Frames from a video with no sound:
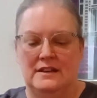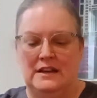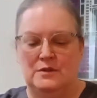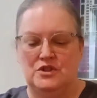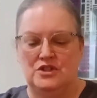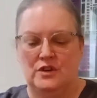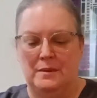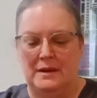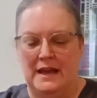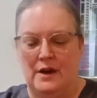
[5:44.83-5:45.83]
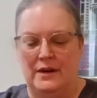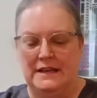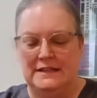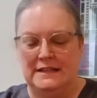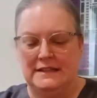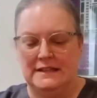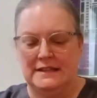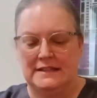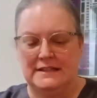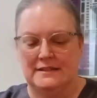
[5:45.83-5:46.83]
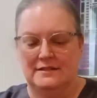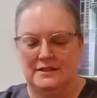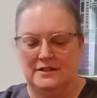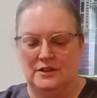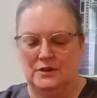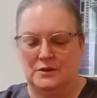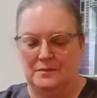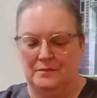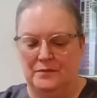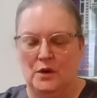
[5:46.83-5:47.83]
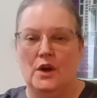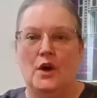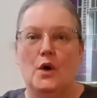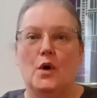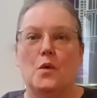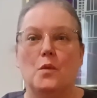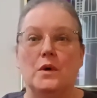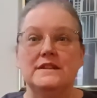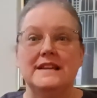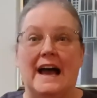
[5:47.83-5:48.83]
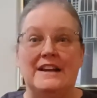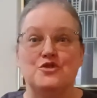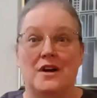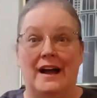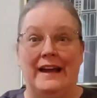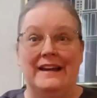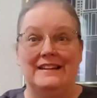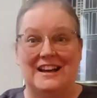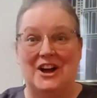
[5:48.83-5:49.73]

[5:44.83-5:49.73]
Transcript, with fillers: And he was showing me how he did this. So once I try it,